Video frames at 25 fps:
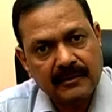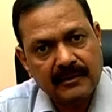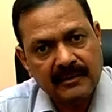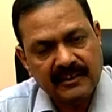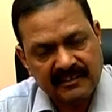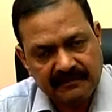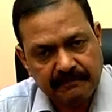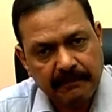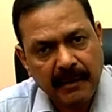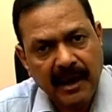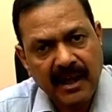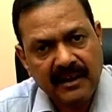A
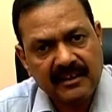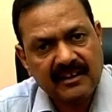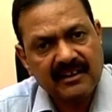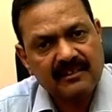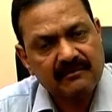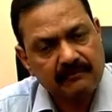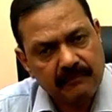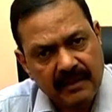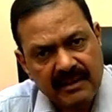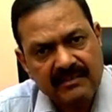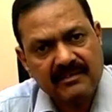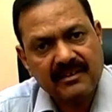spark
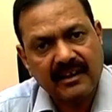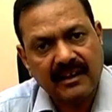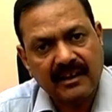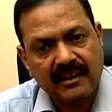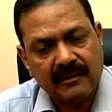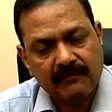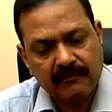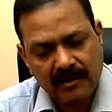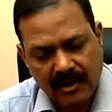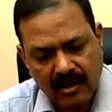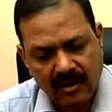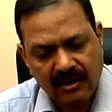is
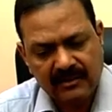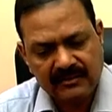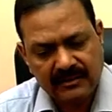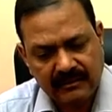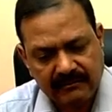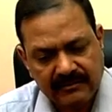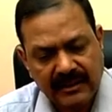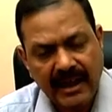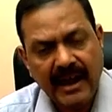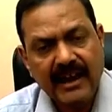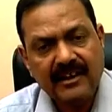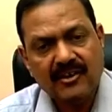missing. Because
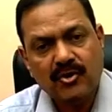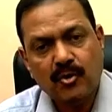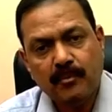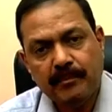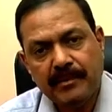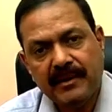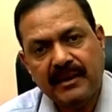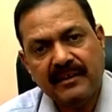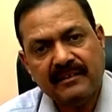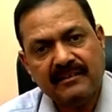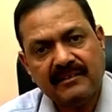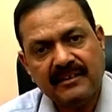of that,
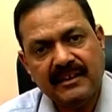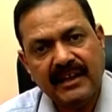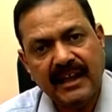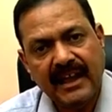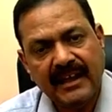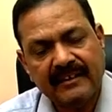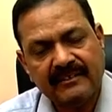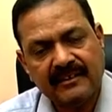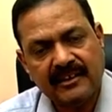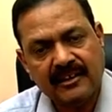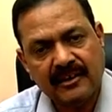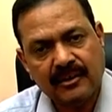UPSC
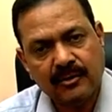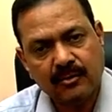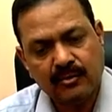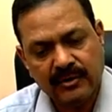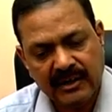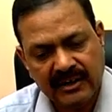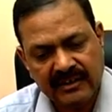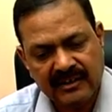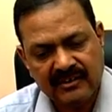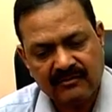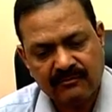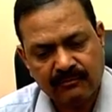has
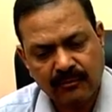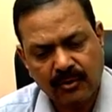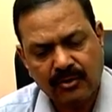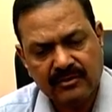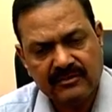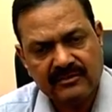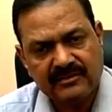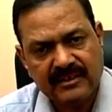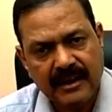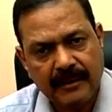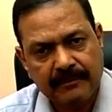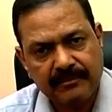included this
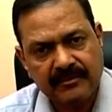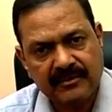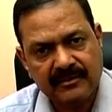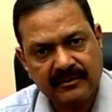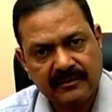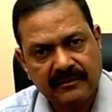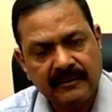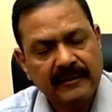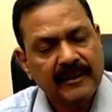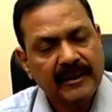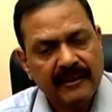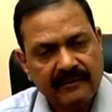fourth
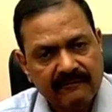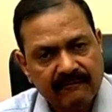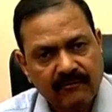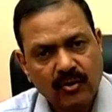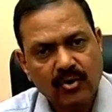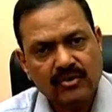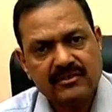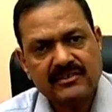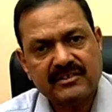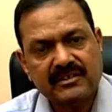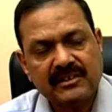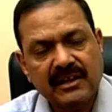chapter,
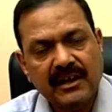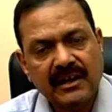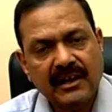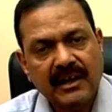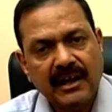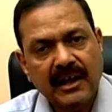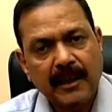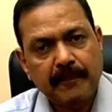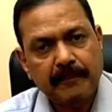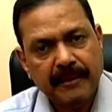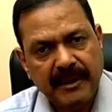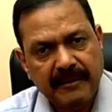fourth
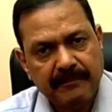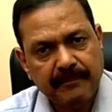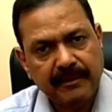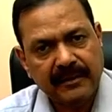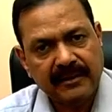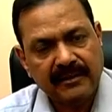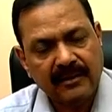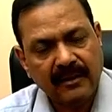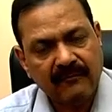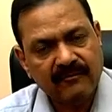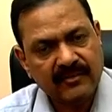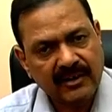paper
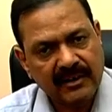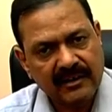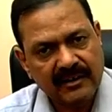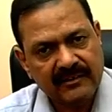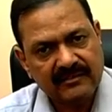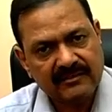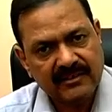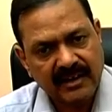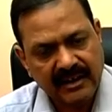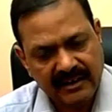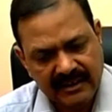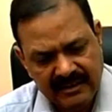of general
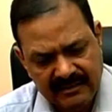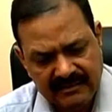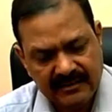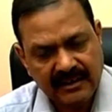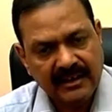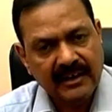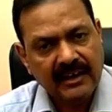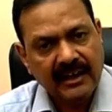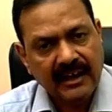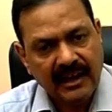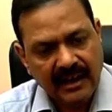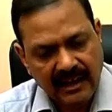studies,
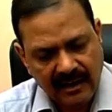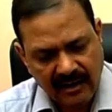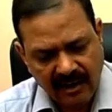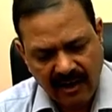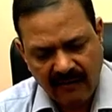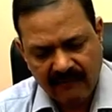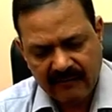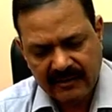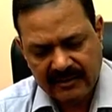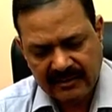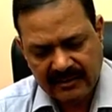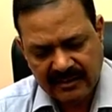
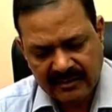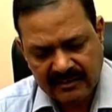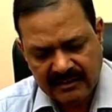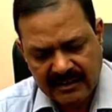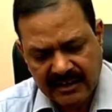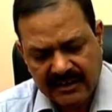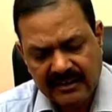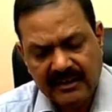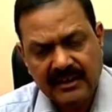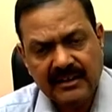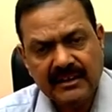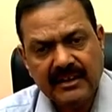along with
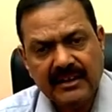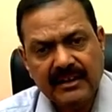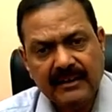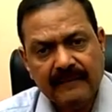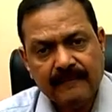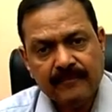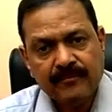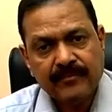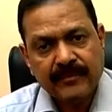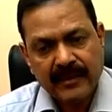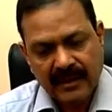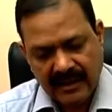integrity,
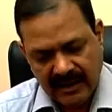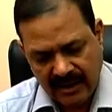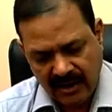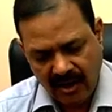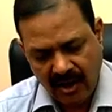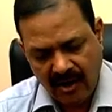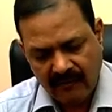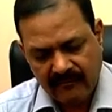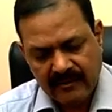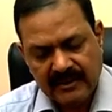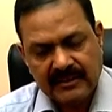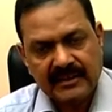
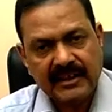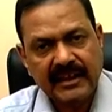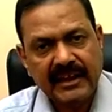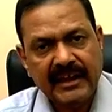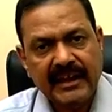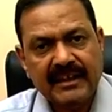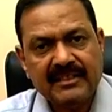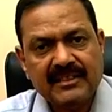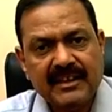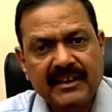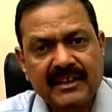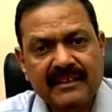along with
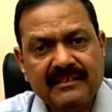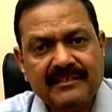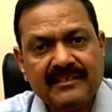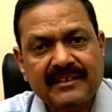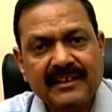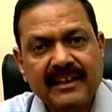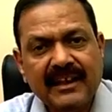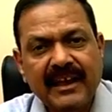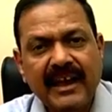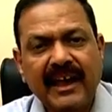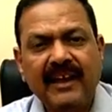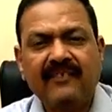ethics,
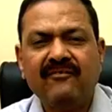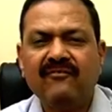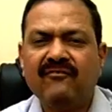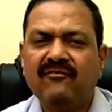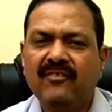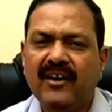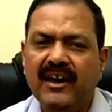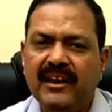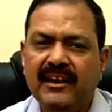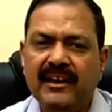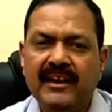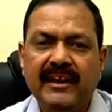and
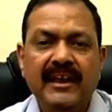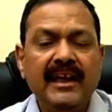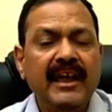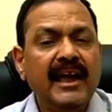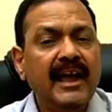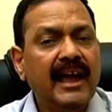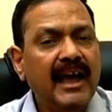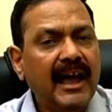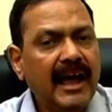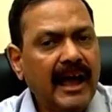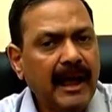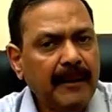finally
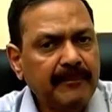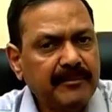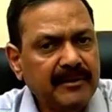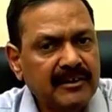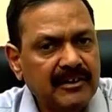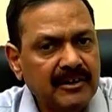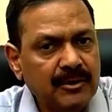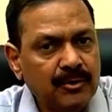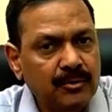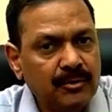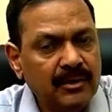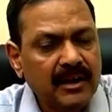
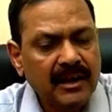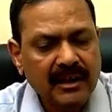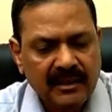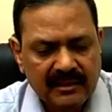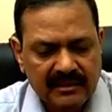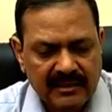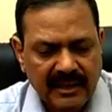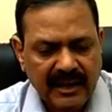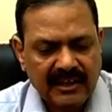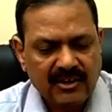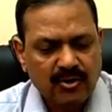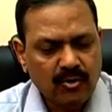aptitude
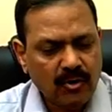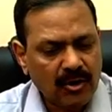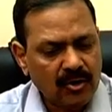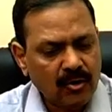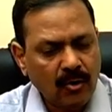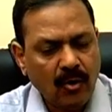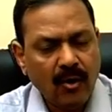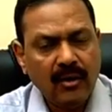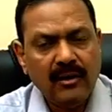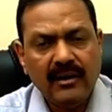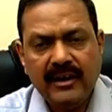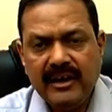that you are
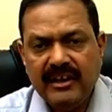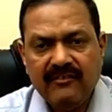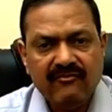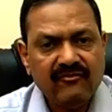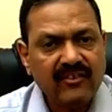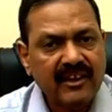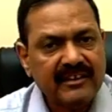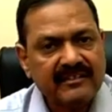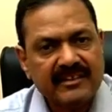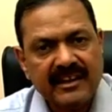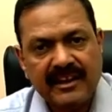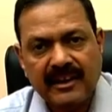already
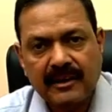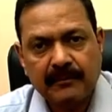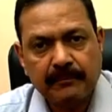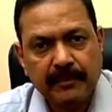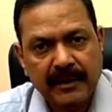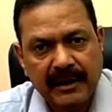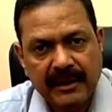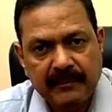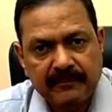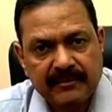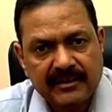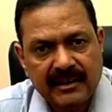facing in
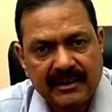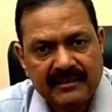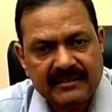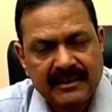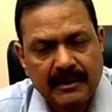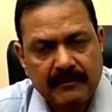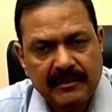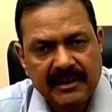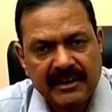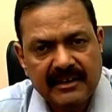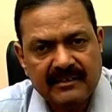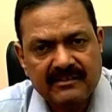prelims
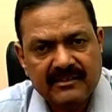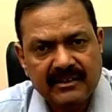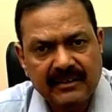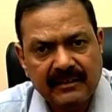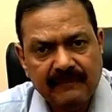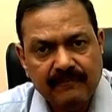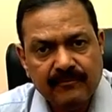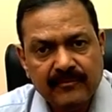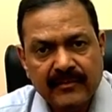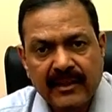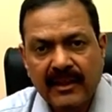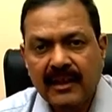
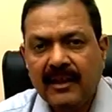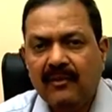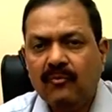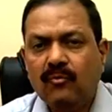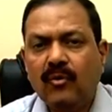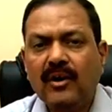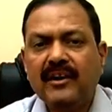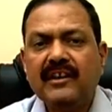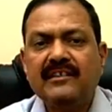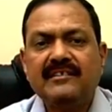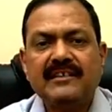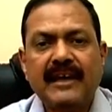examination.
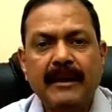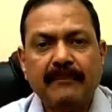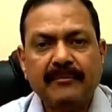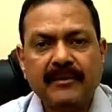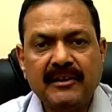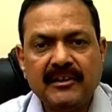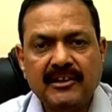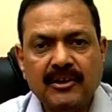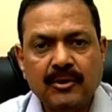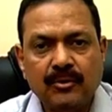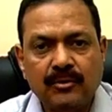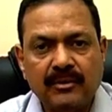What is
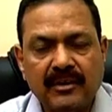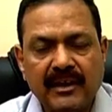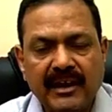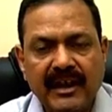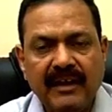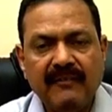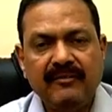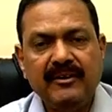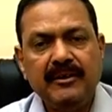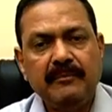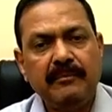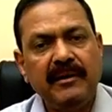aptitude?
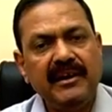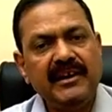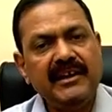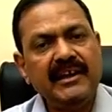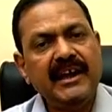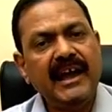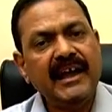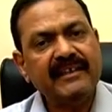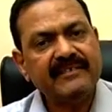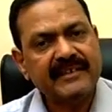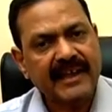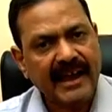Everybody
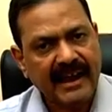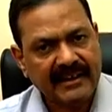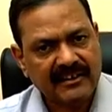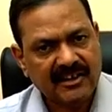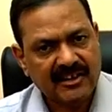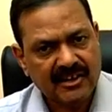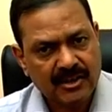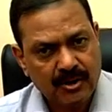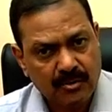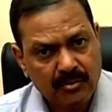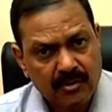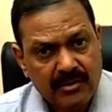has
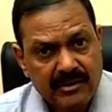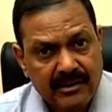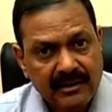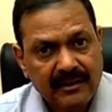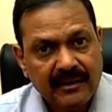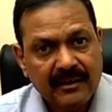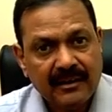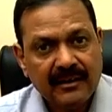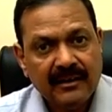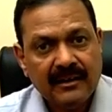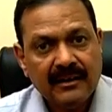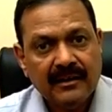attitude,
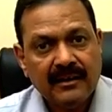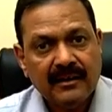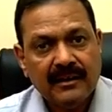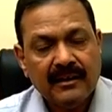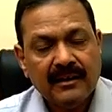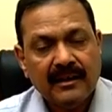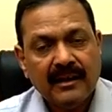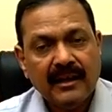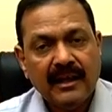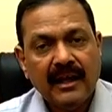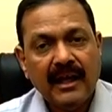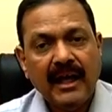
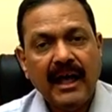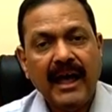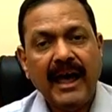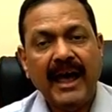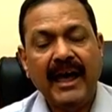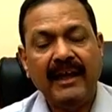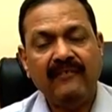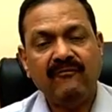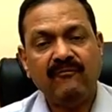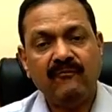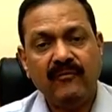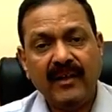
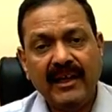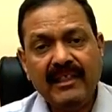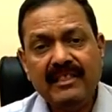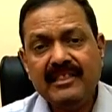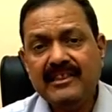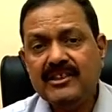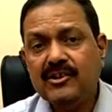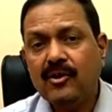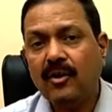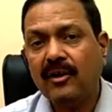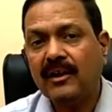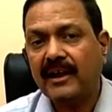and
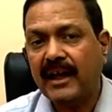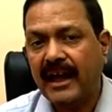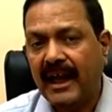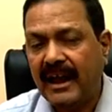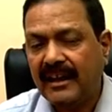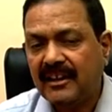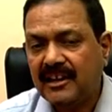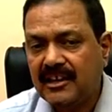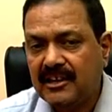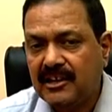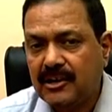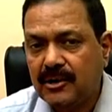when your
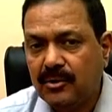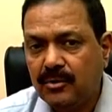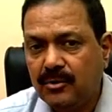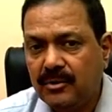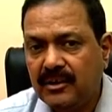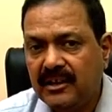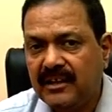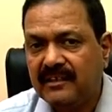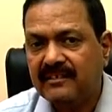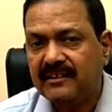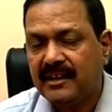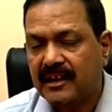
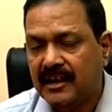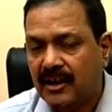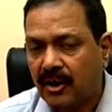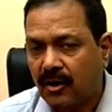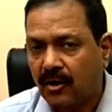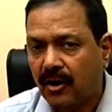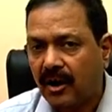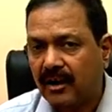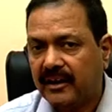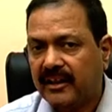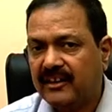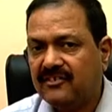attitude is in
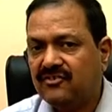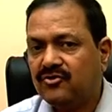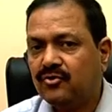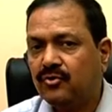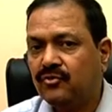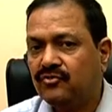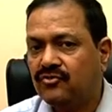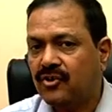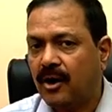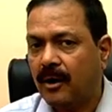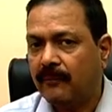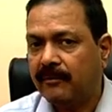accordance to
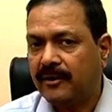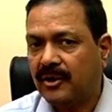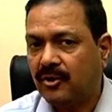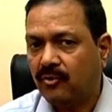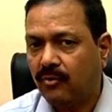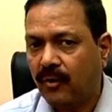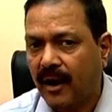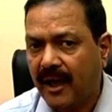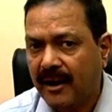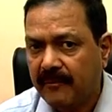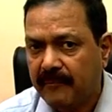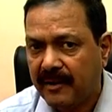job
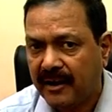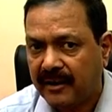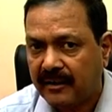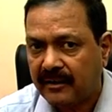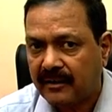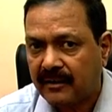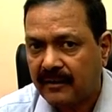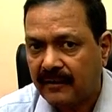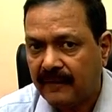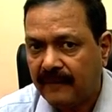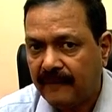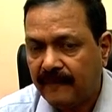
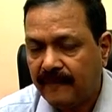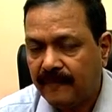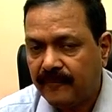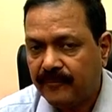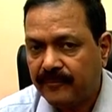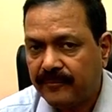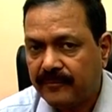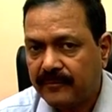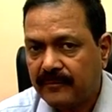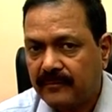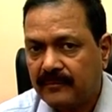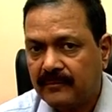requirement,
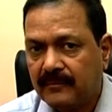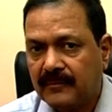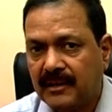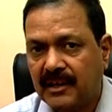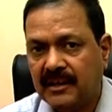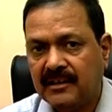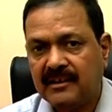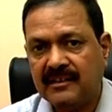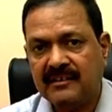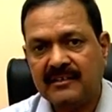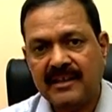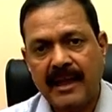
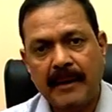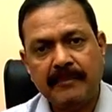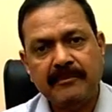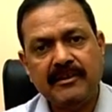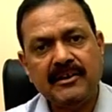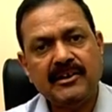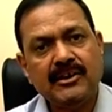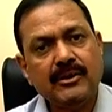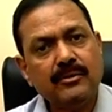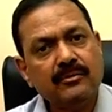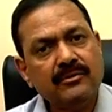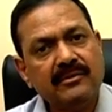it is
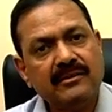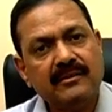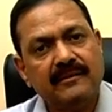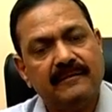aptitude.